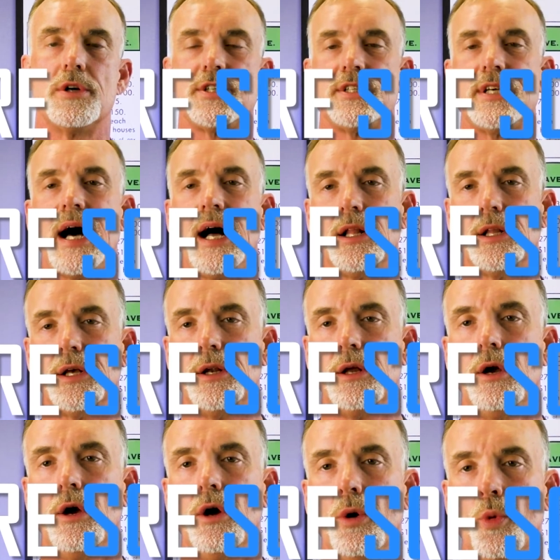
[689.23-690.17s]
solid
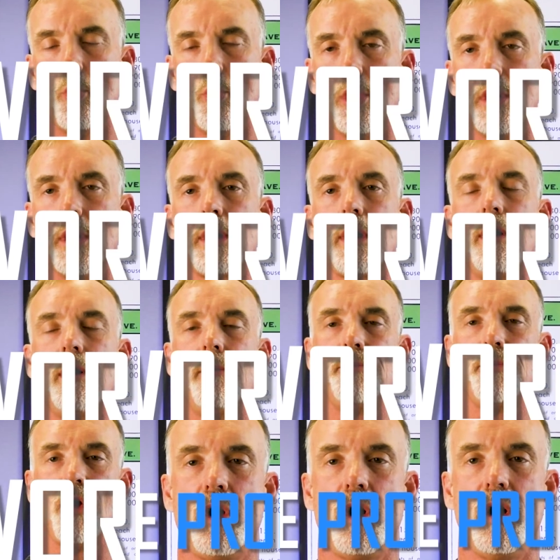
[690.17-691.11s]
work
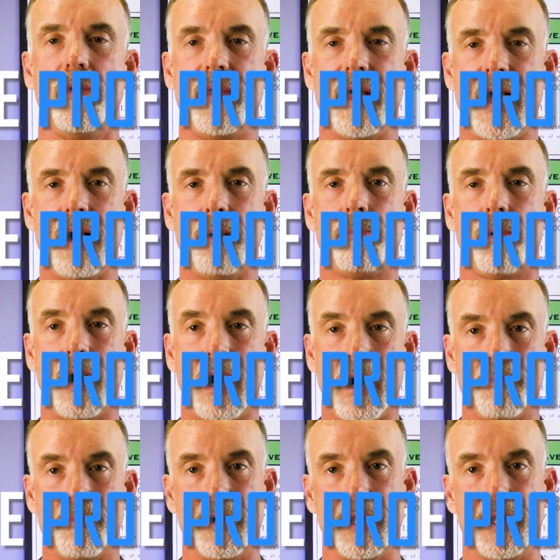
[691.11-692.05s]
on that
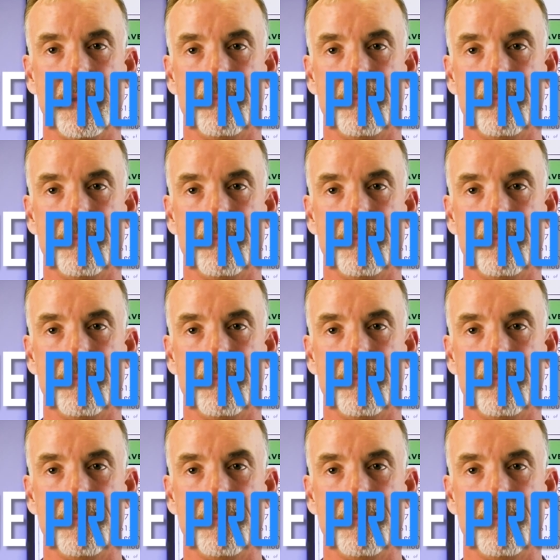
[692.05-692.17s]
property.